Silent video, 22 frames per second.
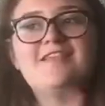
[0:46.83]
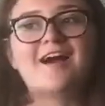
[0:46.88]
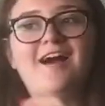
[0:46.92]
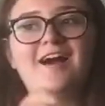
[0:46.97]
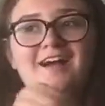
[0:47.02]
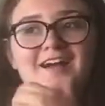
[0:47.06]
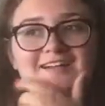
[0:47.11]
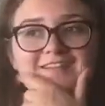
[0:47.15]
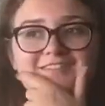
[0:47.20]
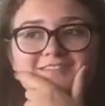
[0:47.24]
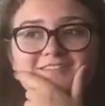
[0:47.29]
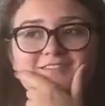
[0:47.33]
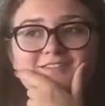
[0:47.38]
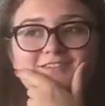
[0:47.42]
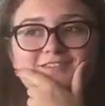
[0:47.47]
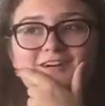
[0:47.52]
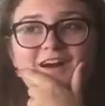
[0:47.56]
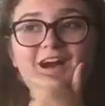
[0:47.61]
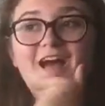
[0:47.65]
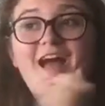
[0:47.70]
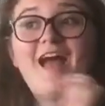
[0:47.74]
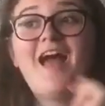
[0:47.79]
not high
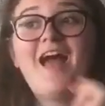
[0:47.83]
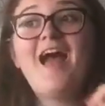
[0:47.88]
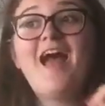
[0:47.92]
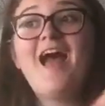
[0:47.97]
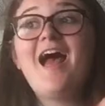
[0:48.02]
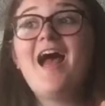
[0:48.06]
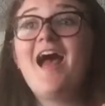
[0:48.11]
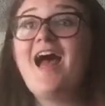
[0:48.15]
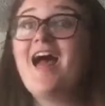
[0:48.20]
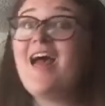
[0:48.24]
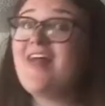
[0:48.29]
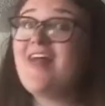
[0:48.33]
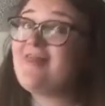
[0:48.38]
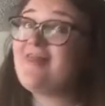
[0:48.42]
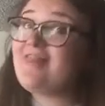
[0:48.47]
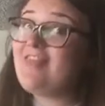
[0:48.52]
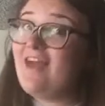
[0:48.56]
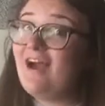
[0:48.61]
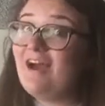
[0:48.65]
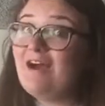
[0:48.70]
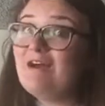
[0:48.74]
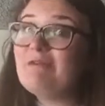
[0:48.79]
school.
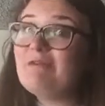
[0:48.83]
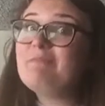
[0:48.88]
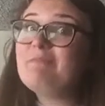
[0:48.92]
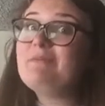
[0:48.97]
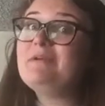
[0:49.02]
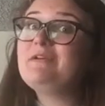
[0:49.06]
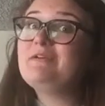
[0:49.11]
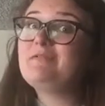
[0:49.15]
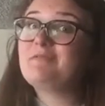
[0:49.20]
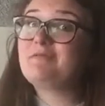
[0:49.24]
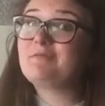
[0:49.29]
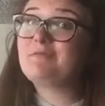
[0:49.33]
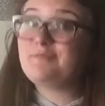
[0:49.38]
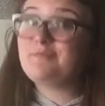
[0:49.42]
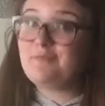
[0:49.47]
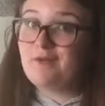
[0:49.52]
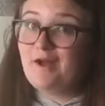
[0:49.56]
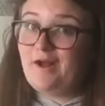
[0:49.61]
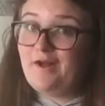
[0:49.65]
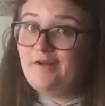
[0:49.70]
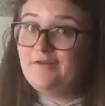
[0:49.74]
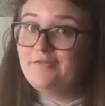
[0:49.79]
That'd be
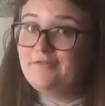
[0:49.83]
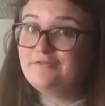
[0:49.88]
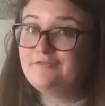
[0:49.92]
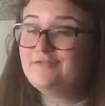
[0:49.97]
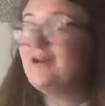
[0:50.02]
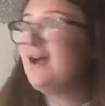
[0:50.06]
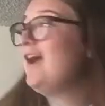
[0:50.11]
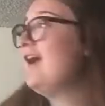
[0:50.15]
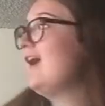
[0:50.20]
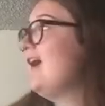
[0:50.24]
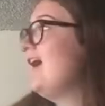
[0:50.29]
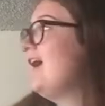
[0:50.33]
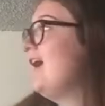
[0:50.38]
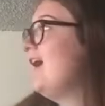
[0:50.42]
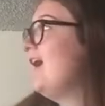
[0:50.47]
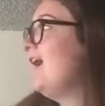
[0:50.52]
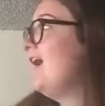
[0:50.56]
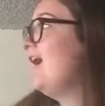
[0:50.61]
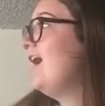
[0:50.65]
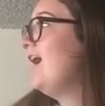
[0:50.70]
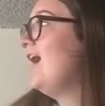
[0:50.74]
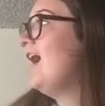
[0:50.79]
rough.
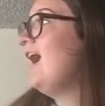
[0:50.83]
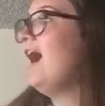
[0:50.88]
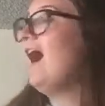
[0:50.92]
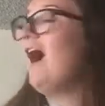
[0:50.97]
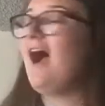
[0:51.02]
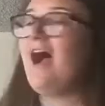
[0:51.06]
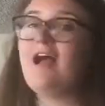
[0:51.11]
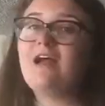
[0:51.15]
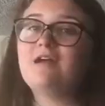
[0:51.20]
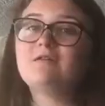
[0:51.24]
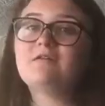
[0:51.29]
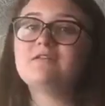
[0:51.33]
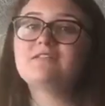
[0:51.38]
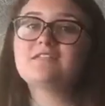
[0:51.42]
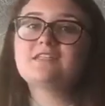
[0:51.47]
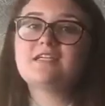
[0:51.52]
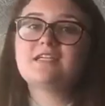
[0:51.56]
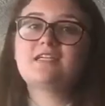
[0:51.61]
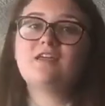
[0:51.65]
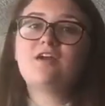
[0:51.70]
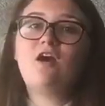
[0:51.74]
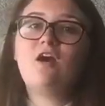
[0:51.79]
I
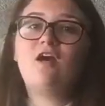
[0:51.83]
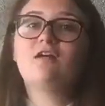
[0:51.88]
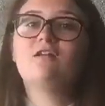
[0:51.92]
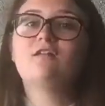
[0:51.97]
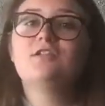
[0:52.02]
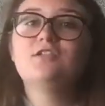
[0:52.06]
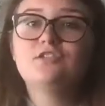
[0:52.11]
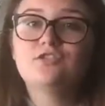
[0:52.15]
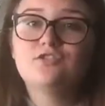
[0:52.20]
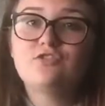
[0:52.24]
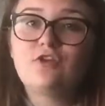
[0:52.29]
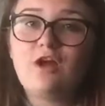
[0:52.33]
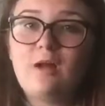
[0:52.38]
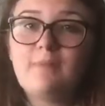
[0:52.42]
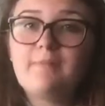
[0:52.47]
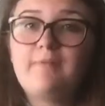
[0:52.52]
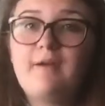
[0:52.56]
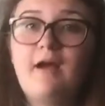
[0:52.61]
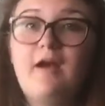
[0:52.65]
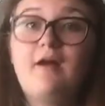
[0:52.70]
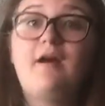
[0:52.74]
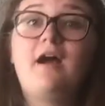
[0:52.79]
was a college
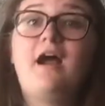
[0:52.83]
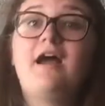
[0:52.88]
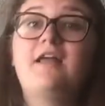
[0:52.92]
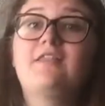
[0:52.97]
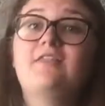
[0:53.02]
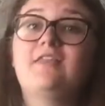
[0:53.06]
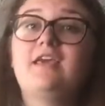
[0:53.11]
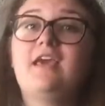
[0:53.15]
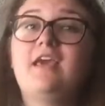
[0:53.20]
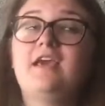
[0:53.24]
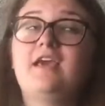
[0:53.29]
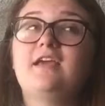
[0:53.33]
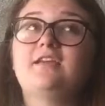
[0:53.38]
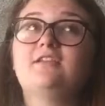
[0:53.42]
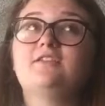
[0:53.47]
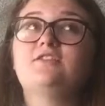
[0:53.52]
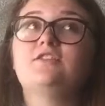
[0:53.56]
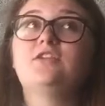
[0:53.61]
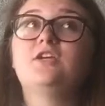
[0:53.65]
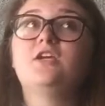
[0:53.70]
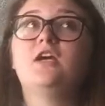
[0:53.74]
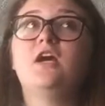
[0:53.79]
dropout at the
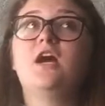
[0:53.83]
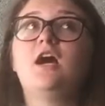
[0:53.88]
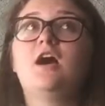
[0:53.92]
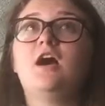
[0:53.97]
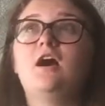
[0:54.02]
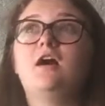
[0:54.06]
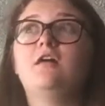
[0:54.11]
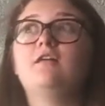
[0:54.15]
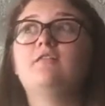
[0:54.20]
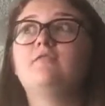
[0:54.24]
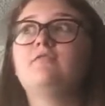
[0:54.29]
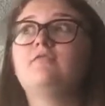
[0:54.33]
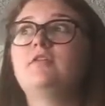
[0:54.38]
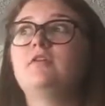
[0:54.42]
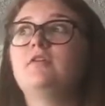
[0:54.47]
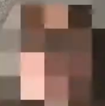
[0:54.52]
age of